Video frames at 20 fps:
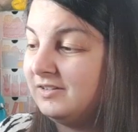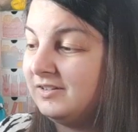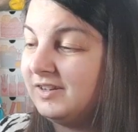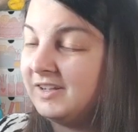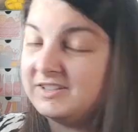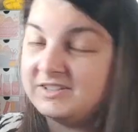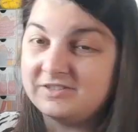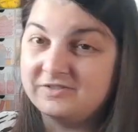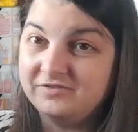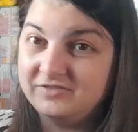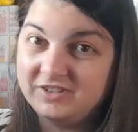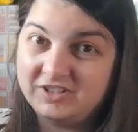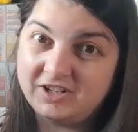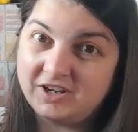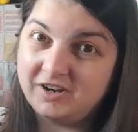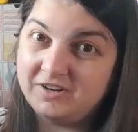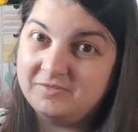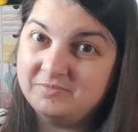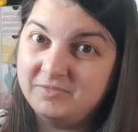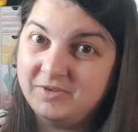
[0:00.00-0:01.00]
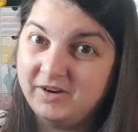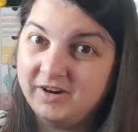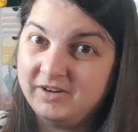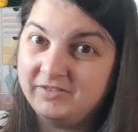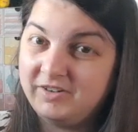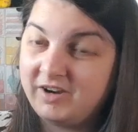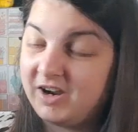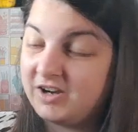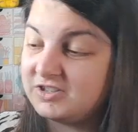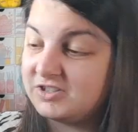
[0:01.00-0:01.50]
like to video my
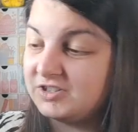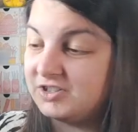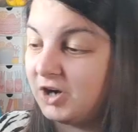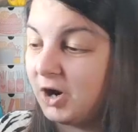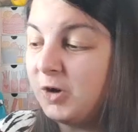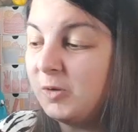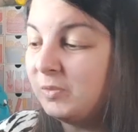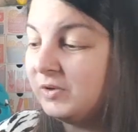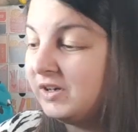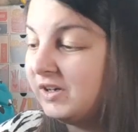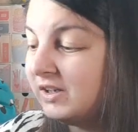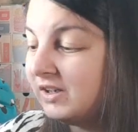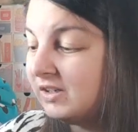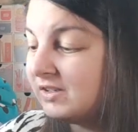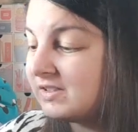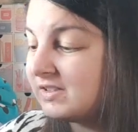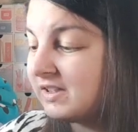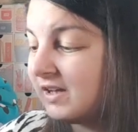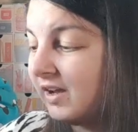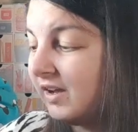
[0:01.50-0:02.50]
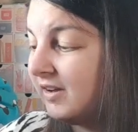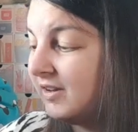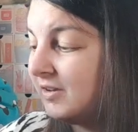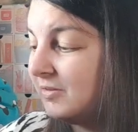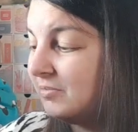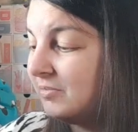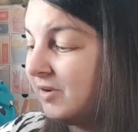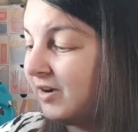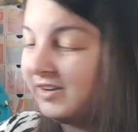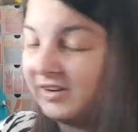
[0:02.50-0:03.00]
reaction to opening it
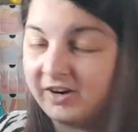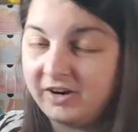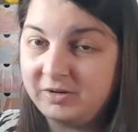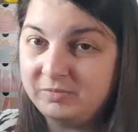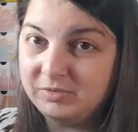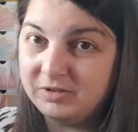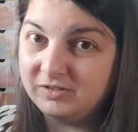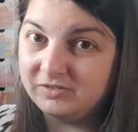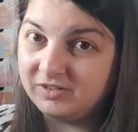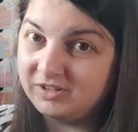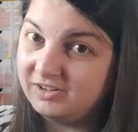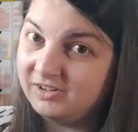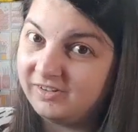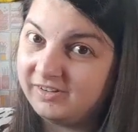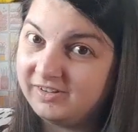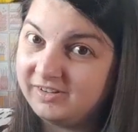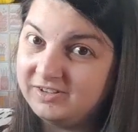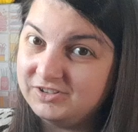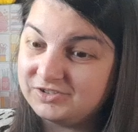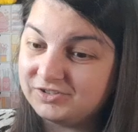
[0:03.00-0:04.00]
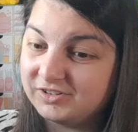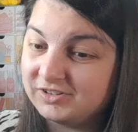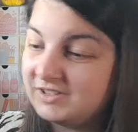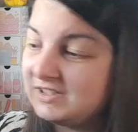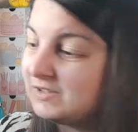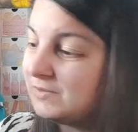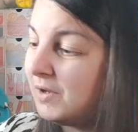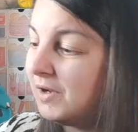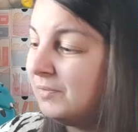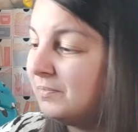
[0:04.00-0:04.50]
um, and I hope you've enjoyed
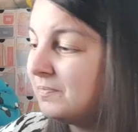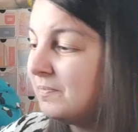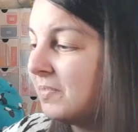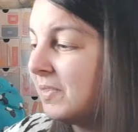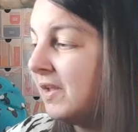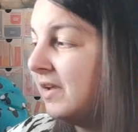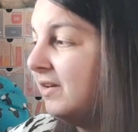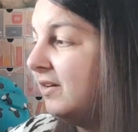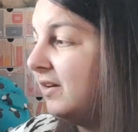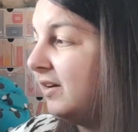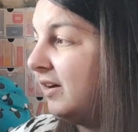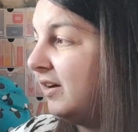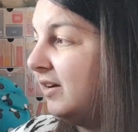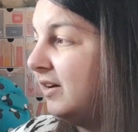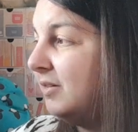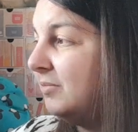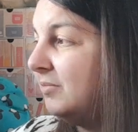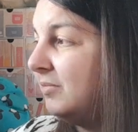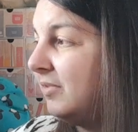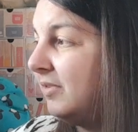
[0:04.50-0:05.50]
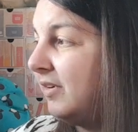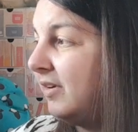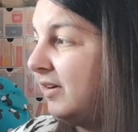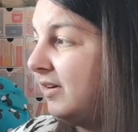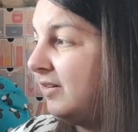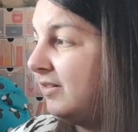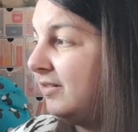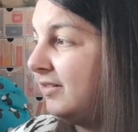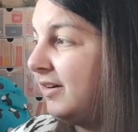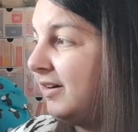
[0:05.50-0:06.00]
this one. Um,
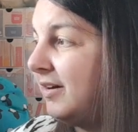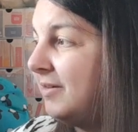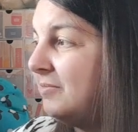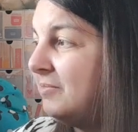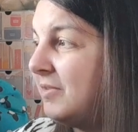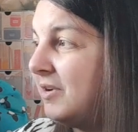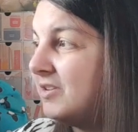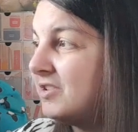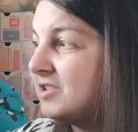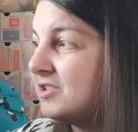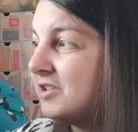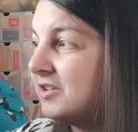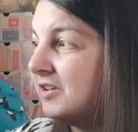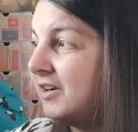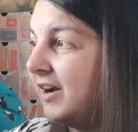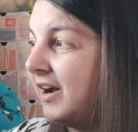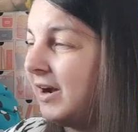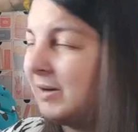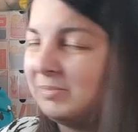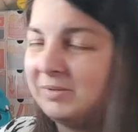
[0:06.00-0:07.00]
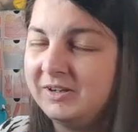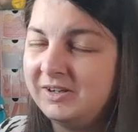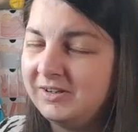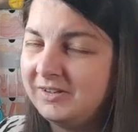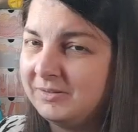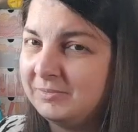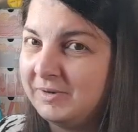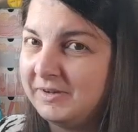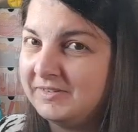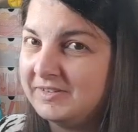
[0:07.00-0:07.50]
I'm much happier
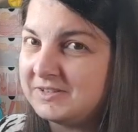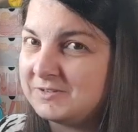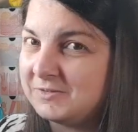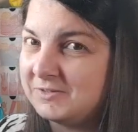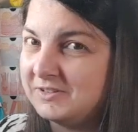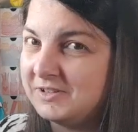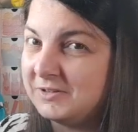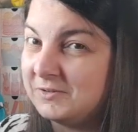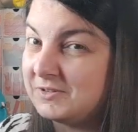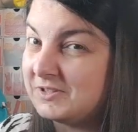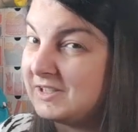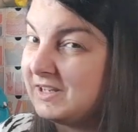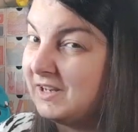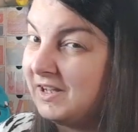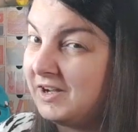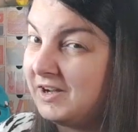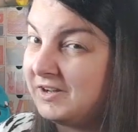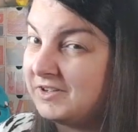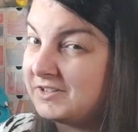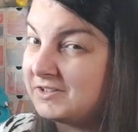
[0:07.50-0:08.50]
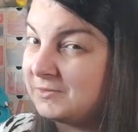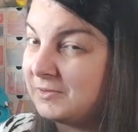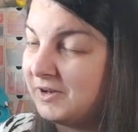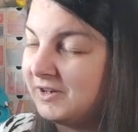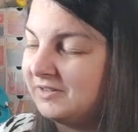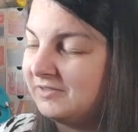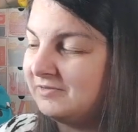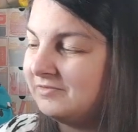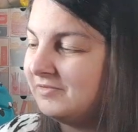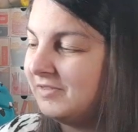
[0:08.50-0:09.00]
about this one than I was the last
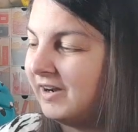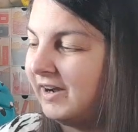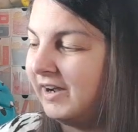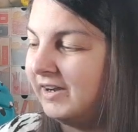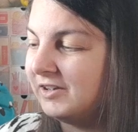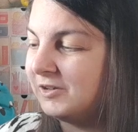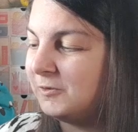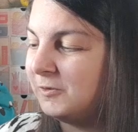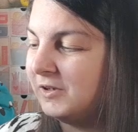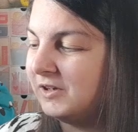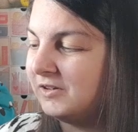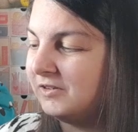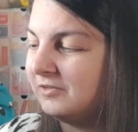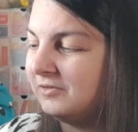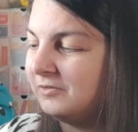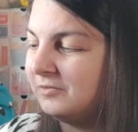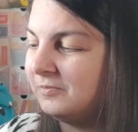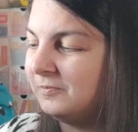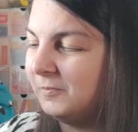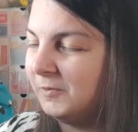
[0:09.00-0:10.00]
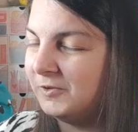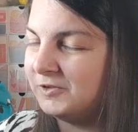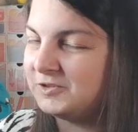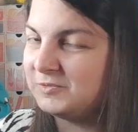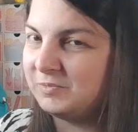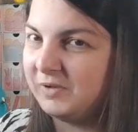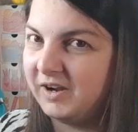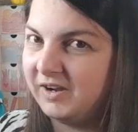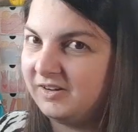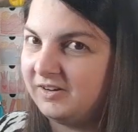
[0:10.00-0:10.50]
one. I had a quick watch
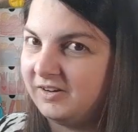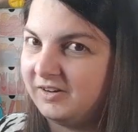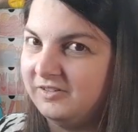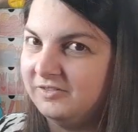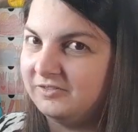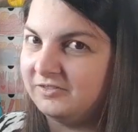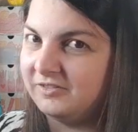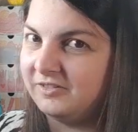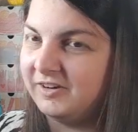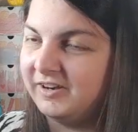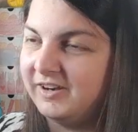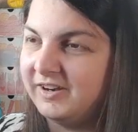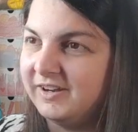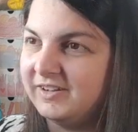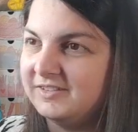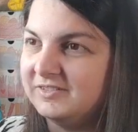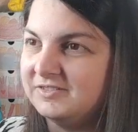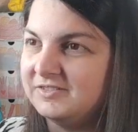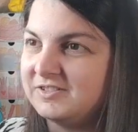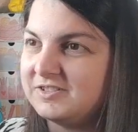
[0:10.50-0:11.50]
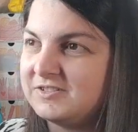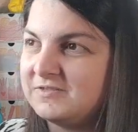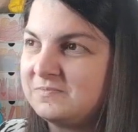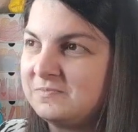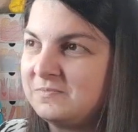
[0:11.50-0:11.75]
back over it and